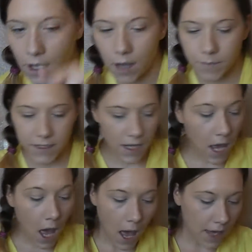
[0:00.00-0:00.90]
little cups.
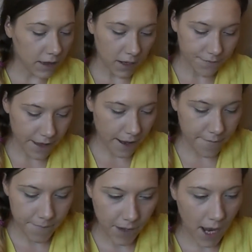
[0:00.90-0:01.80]
I love
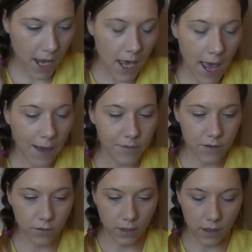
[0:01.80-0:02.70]
that. I
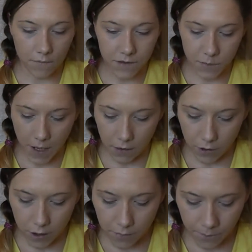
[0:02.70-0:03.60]
absolutely love this
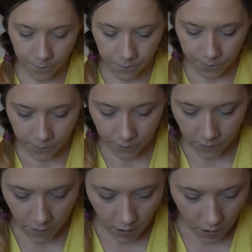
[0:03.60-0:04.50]
powder.
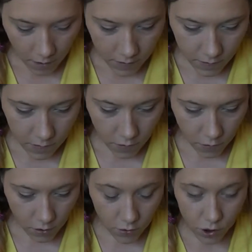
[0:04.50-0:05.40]

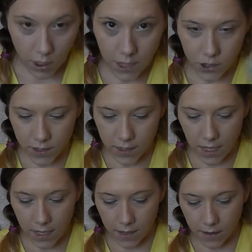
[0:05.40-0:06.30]
So usually I just
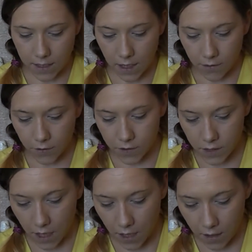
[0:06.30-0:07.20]
take the other
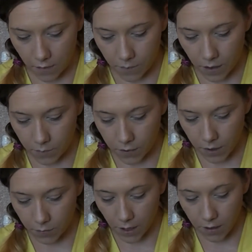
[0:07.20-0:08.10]
side of my
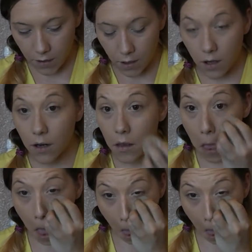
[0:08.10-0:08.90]
beauty blender